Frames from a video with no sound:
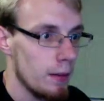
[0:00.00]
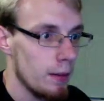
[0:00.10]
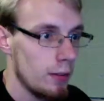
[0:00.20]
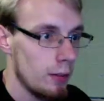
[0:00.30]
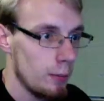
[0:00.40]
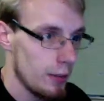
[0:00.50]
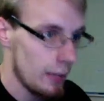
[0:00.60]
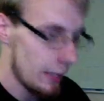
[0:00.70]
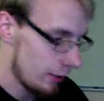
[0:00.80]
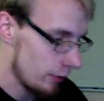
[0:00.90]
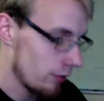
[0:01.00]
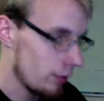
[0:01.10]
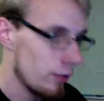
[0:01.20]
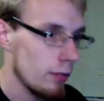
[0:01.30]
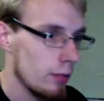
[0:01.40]
something
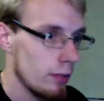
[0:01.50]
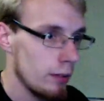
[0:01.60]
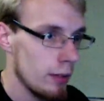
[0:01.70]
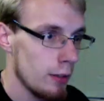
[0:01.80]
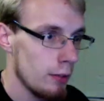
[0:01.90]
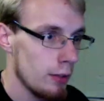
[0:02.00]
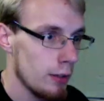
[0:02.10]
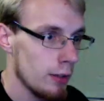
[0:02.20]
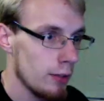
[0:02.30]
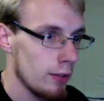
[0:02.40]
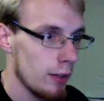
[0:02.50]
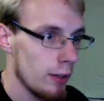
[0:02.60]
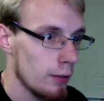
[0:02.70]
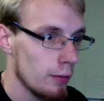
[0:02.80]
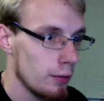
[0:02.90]
else nifty. Instead
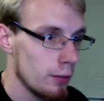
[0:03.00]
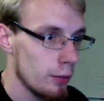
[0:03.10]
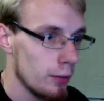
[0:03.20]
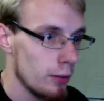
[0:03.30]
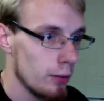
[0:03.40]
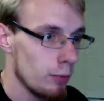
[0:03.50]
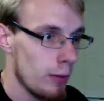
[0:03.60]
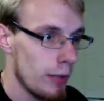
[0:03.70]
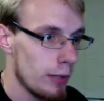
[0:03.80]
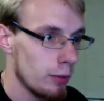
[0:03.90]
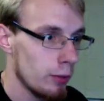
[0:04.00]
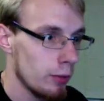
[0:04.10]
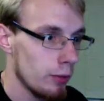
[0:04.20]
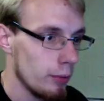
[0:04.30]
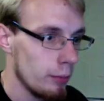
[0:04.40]
of doing those
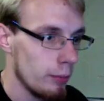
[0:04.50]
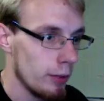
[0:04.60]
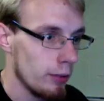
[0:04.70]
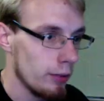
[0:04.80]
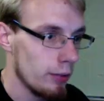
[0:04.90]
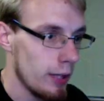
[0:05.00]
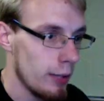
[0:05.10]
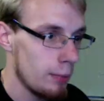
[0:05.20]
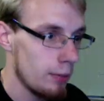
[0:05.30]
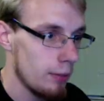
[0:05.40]
manual pixel snaps,